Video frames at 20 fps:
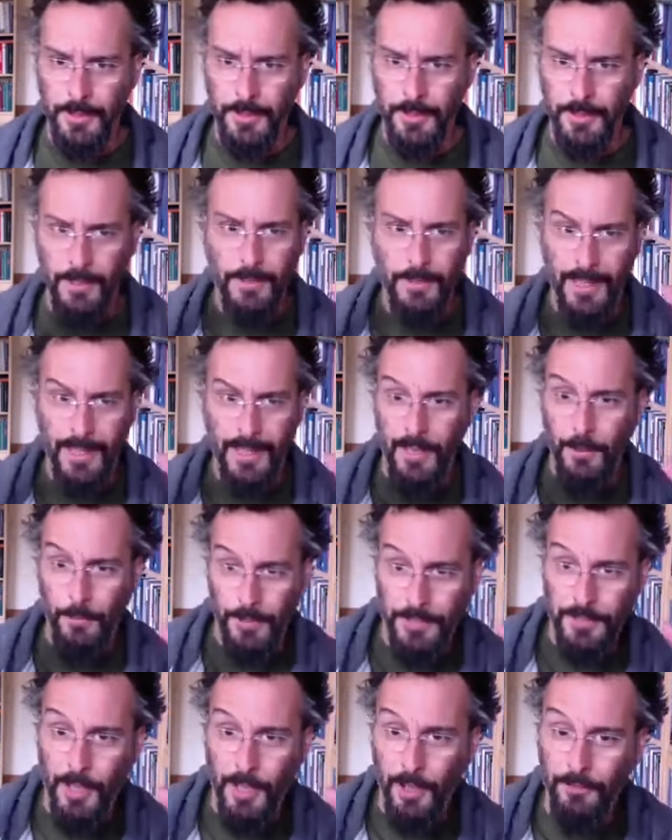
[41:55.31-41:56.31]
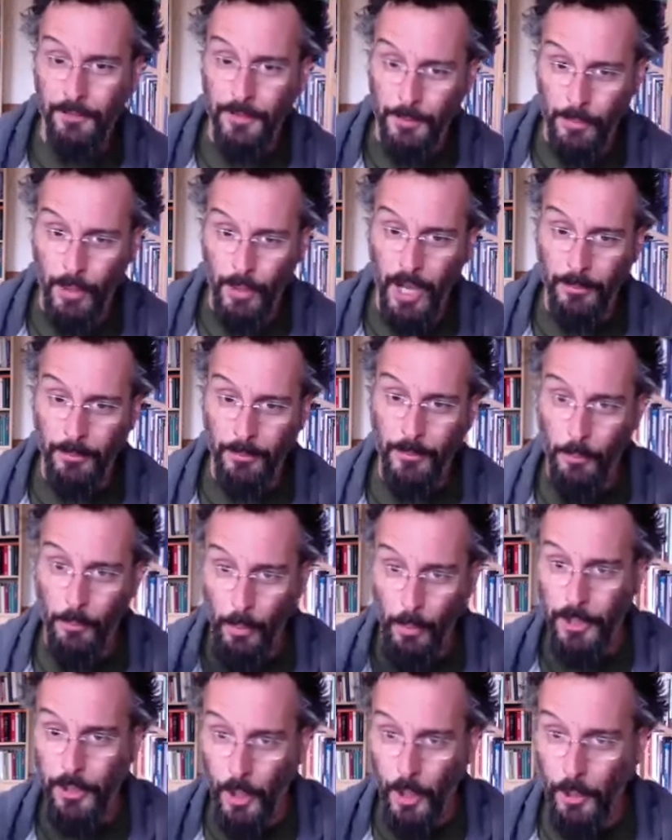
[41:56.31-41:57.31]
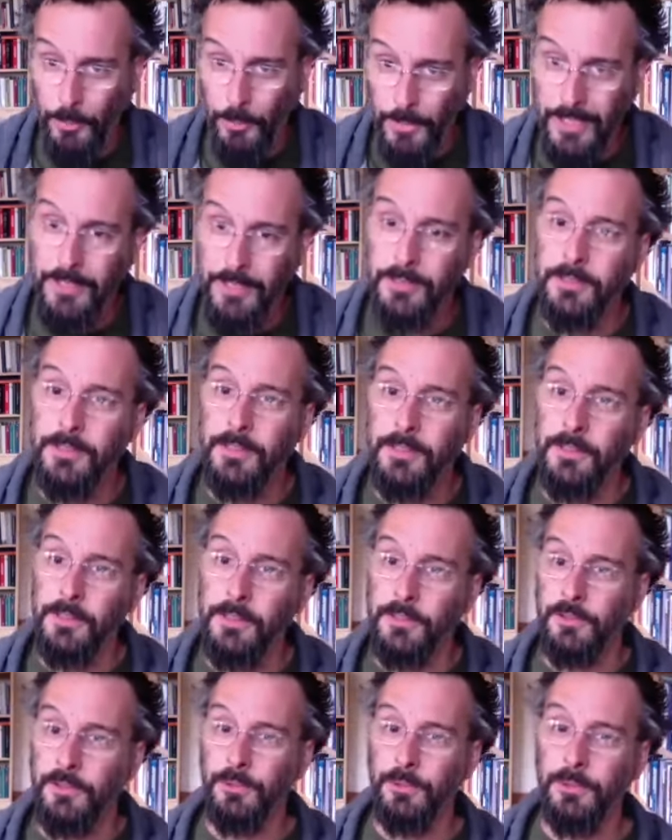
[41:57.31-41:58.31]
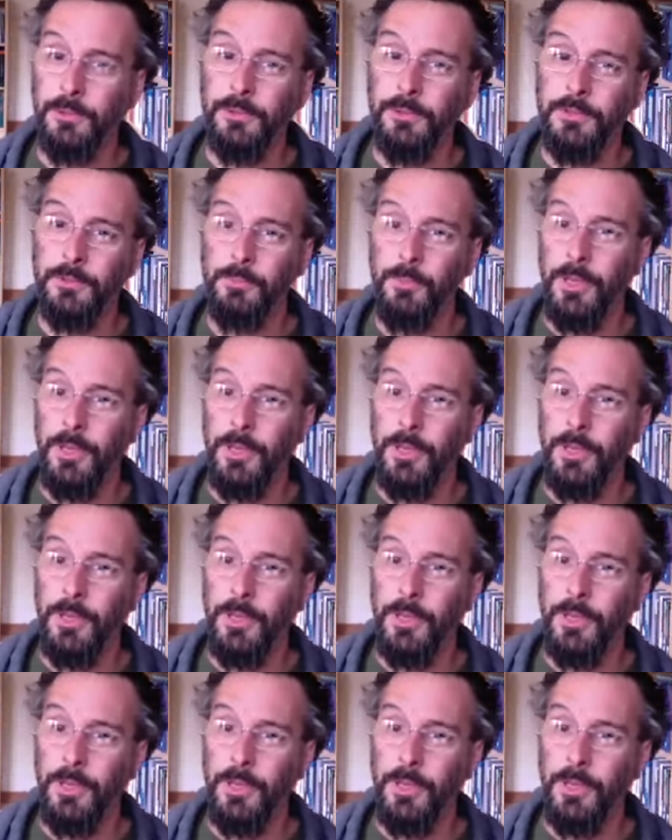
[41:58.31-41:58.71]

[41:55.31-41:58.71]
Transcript: that's how we solve the problem of what it all means in the schools.